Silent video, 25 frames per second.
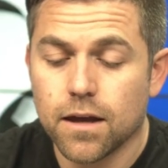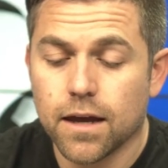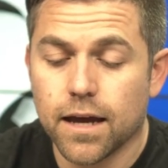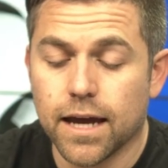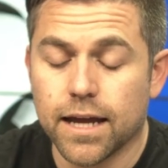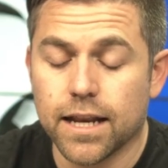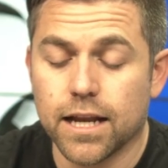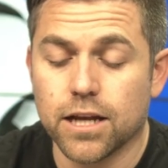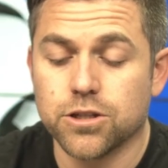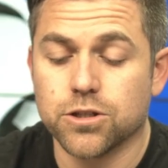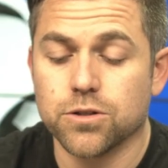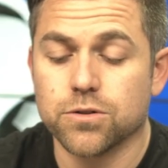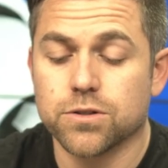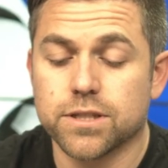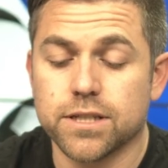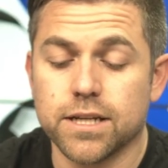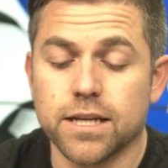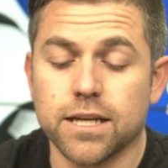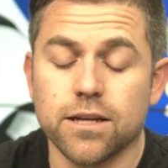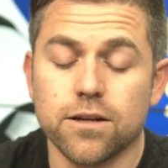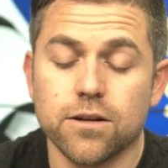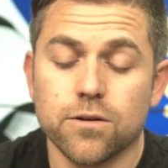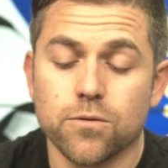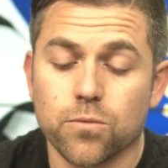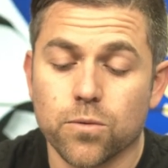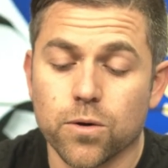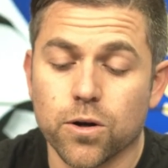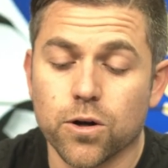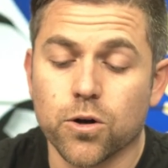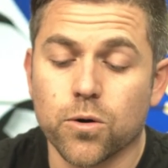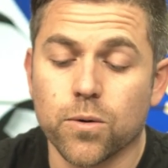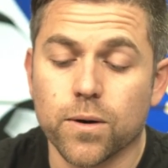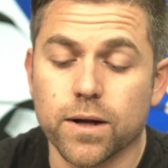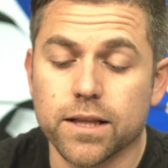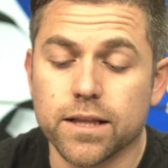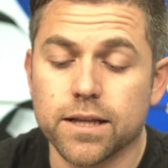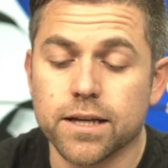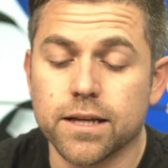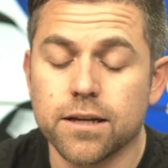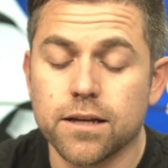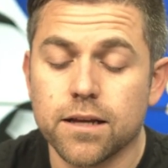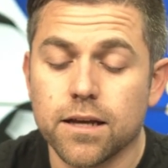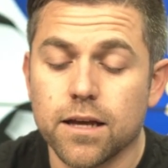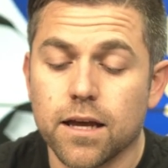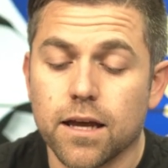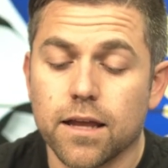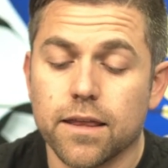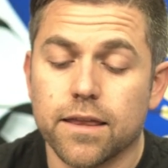And as you see, real quickly,